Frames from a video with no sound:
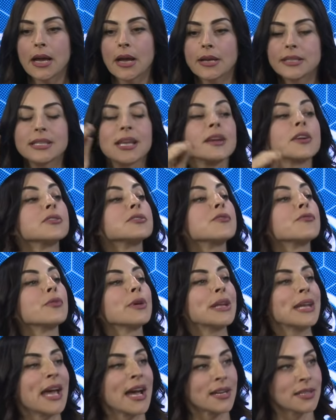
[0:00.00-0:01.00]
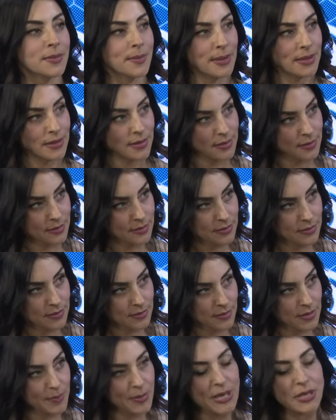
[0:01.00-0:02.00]
cycles of reenactment,
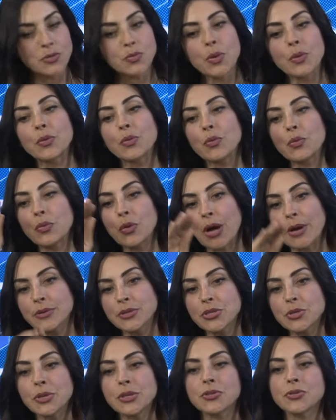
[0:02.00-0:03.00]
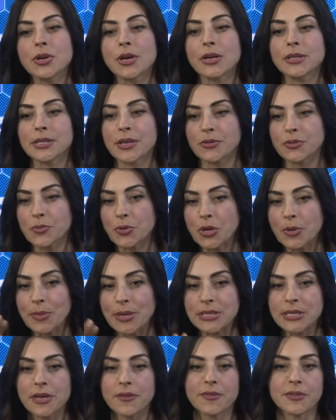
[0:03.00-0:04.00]
mm-hmm. right? Because I was doing drugs, I was putting
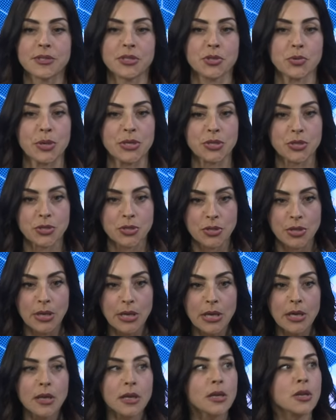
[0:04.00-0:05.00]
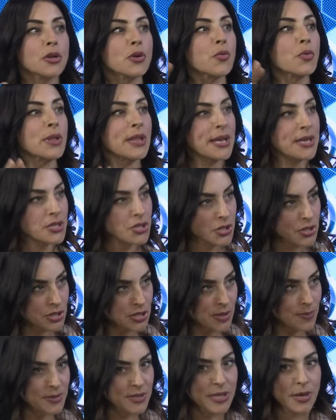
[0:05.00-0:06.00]
myself in situations, you know,
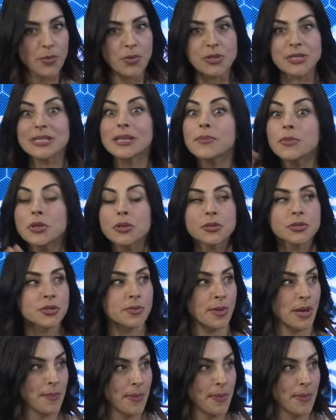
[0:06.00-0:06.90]
relationships that mm-hmm. were similar to my